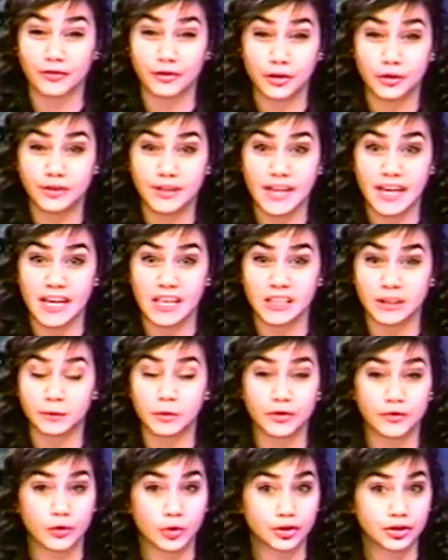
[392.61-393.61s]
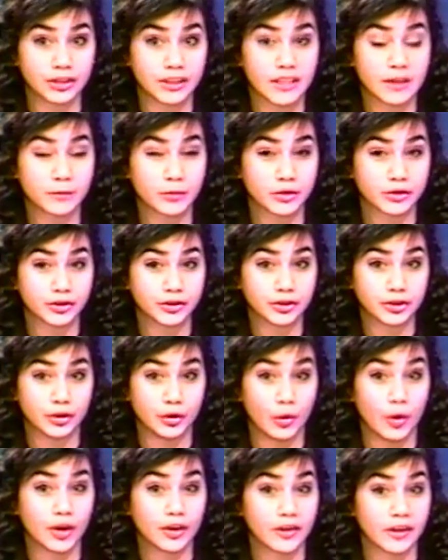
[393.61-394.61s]
few days before she can
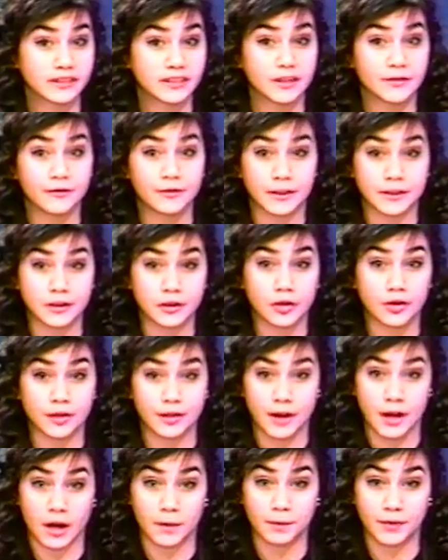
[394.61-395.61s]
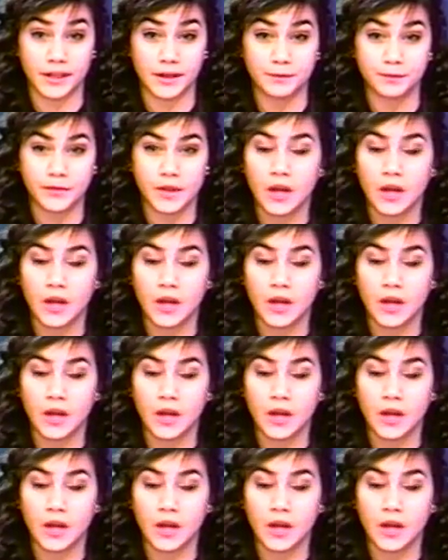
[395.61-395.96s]
pursue aggressive physical therapy.